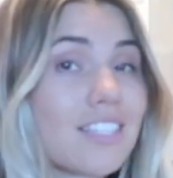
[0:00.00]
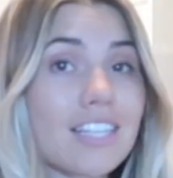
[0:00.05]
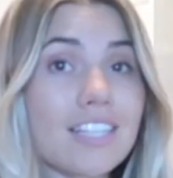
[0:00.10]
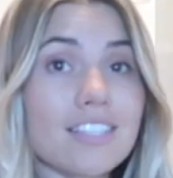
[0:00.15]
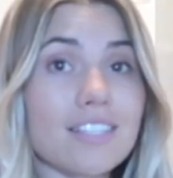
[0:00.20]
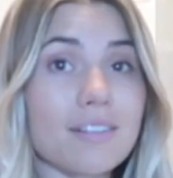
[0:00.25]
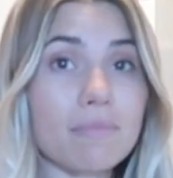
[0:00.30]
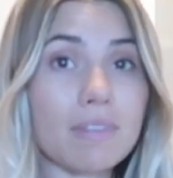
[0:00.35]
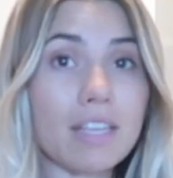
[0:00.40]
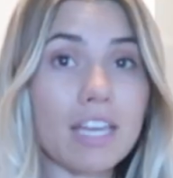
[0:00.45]
6
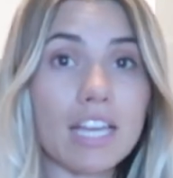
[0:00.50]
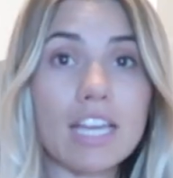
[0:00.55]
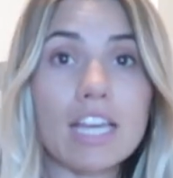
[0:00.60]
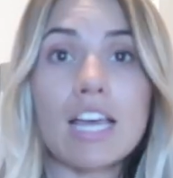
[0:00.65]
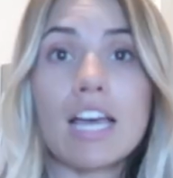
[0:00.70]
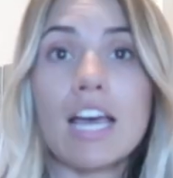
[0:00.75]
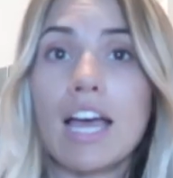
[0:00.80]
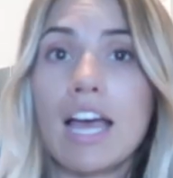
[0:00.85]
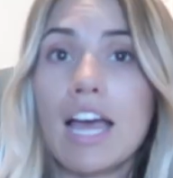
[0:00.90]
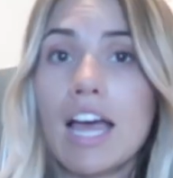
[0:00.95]
something.
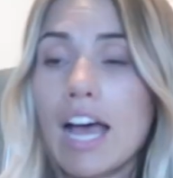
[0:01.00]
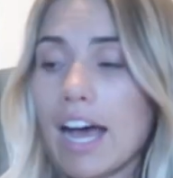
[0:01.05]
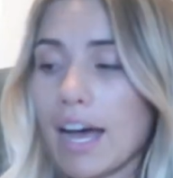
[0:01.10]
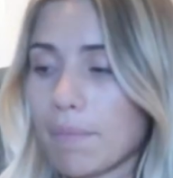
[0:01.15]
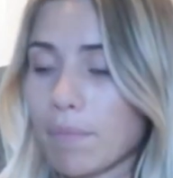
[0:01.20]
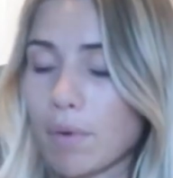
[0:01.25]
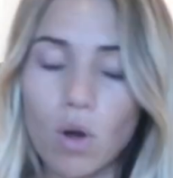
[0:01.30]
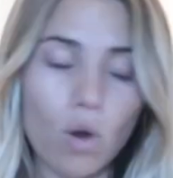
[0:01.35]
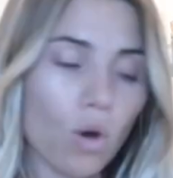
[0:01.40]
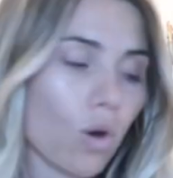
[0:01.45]

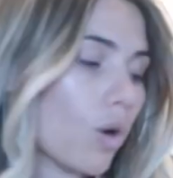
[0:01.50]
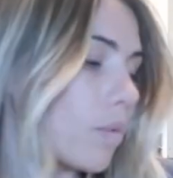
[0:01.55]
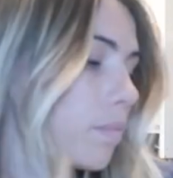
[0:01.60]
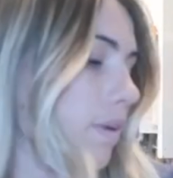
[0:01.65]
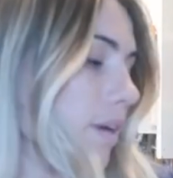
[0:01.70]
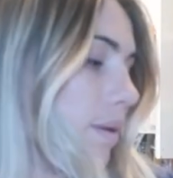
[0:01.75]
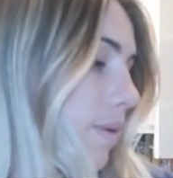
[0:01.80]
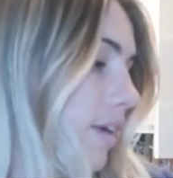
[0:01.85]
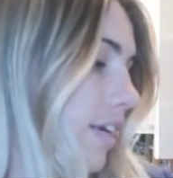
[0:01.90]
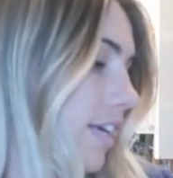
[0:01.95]
I'm home.
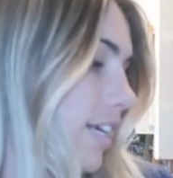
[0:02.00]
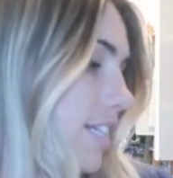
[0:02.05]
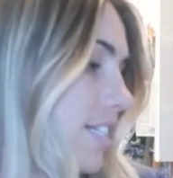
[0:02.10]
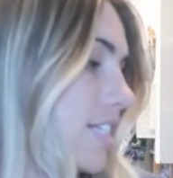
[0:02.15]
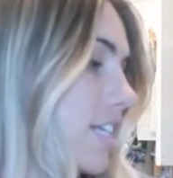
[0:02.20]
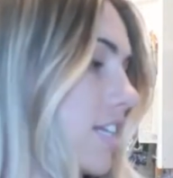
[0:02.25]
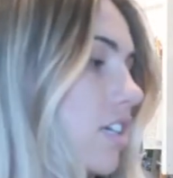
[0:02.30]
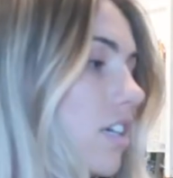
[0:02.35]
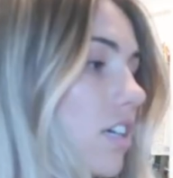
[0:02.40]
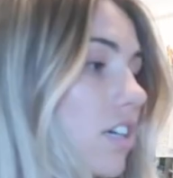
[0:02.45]
I'm making
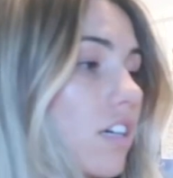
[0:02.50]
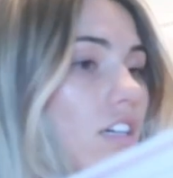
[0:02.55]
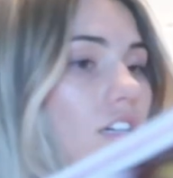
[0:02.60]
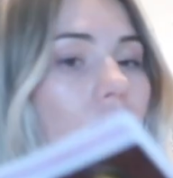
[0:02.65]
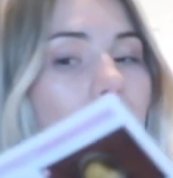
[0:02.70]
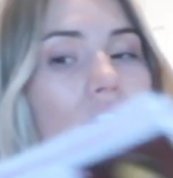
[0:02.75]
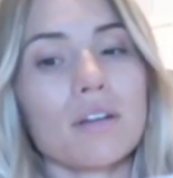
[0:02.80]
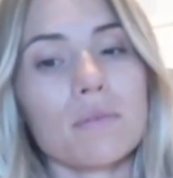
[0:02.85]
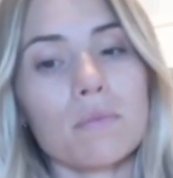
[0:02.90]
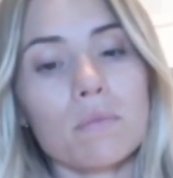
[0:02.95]
dinner.
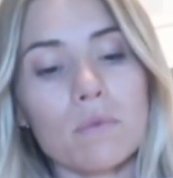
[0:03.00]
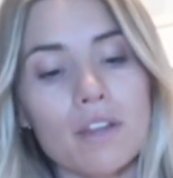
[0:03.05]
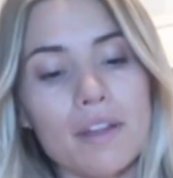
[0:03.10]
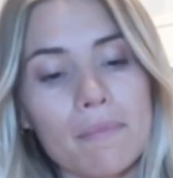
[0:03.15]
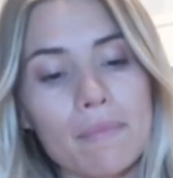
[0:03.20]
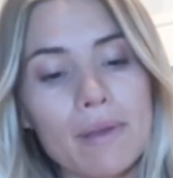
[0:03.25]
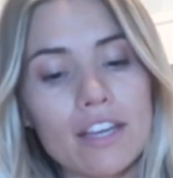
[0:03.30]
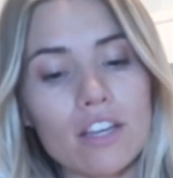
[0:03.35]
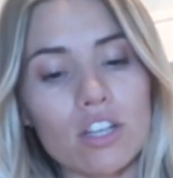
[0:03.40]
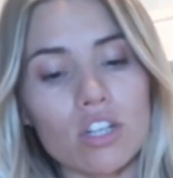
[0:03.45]
I'm gonna
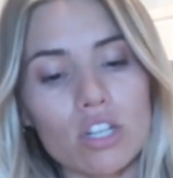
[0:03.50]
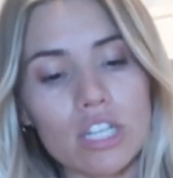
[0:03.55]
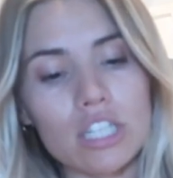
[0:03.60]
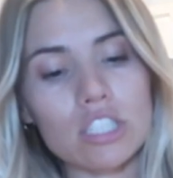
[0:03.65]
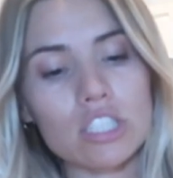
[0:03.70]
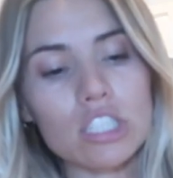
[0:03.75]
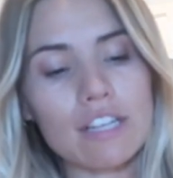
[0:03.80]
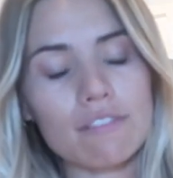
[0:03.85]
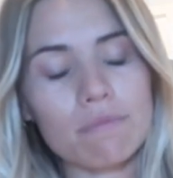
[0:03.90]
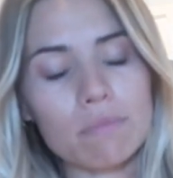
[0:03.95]
make a Green
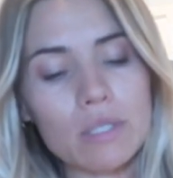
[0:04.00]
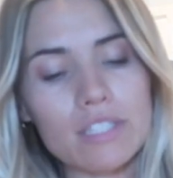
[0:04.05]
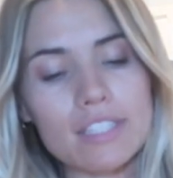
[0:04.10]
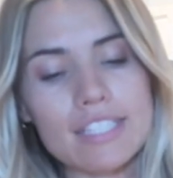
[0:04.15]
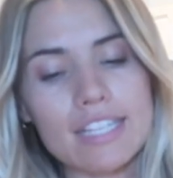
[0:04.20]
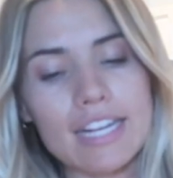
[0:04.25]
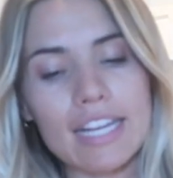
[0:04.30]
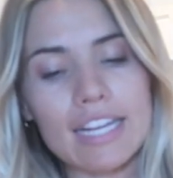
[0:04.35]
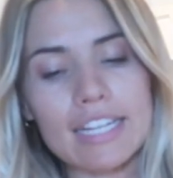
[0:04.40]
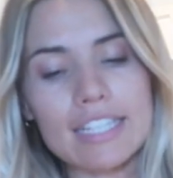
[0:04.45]
Chef meal
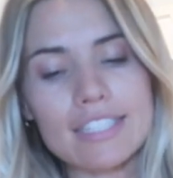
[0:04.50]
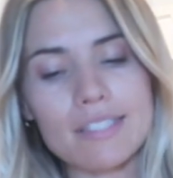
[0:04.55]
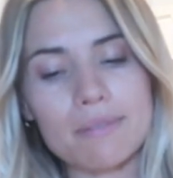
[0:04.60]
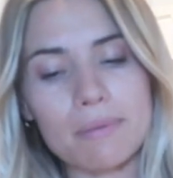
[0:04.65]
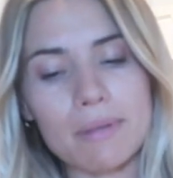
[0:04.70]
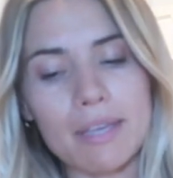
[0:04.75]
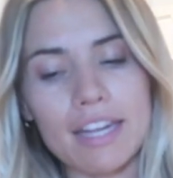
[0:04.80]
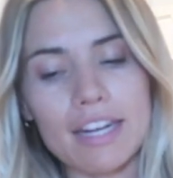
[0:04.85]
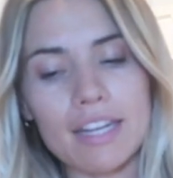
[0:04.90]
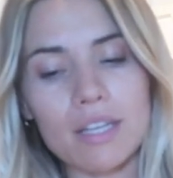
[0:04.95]
tonight. It's
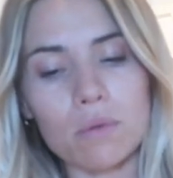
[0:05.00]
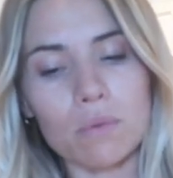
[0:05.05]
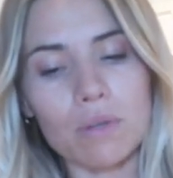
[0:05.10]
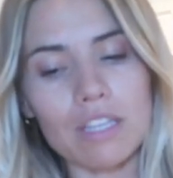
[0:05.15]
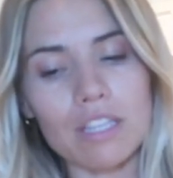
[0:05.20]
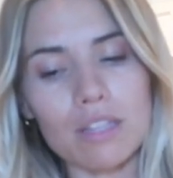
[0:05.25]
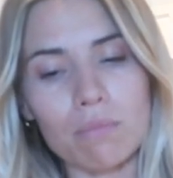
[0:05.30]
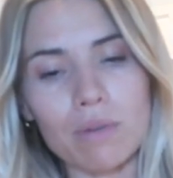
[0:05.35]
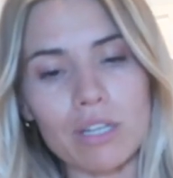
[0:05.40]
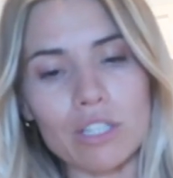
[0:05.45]
spaghetti
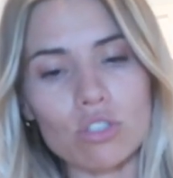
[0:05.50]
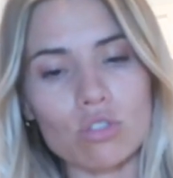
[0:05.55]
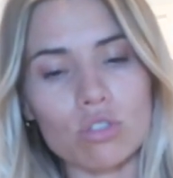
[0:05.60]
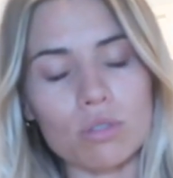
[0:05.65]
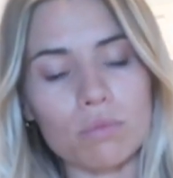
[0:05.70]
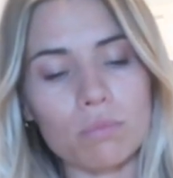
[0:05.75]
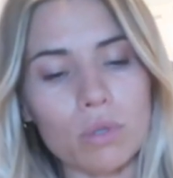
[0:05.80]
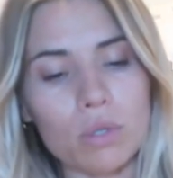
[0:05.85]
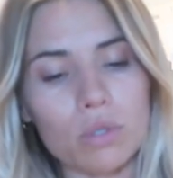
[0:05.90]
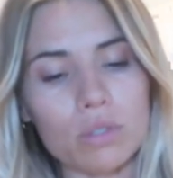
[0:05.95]
with
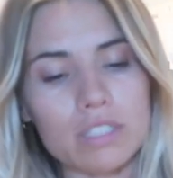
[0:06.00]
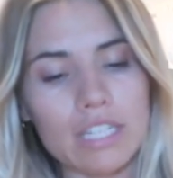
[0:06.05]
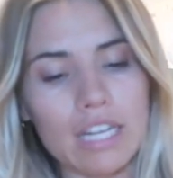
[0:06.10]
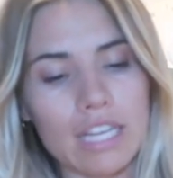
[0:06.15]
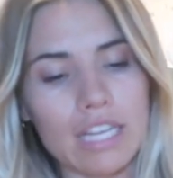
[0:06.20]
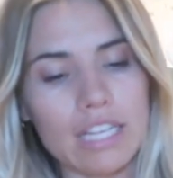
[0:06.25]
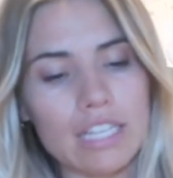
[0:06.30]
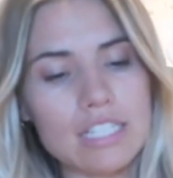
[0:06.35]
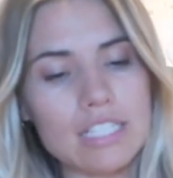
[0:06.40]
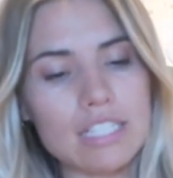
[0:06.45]
mushroom
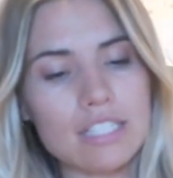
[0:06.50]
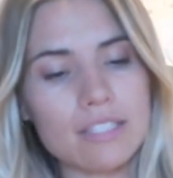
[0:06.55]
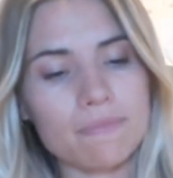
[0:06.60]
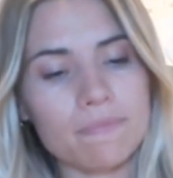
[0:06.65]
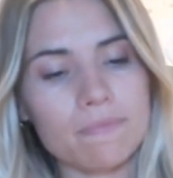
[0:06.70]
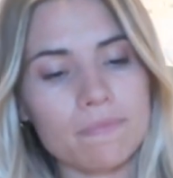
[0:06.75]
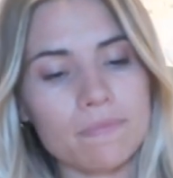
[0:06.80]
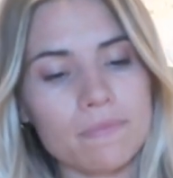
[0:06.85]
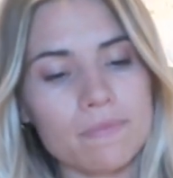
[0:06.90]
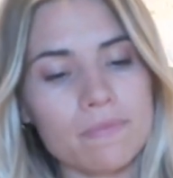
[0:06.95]
bolognese.
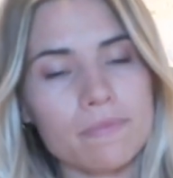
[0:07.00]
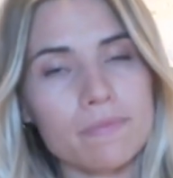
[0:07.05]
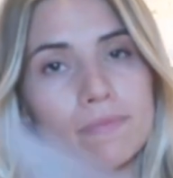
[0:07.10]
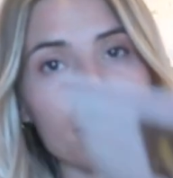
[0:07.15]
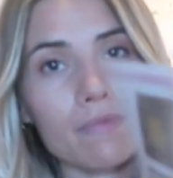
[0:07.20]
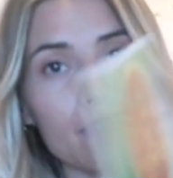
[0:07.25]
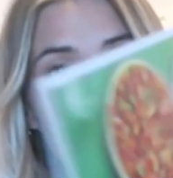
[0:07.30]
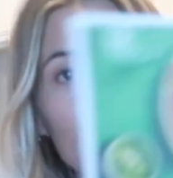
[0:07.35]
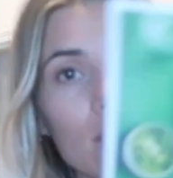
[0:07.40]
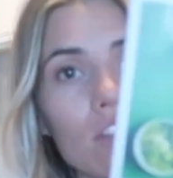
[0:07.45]

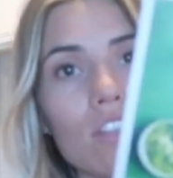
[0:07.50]
It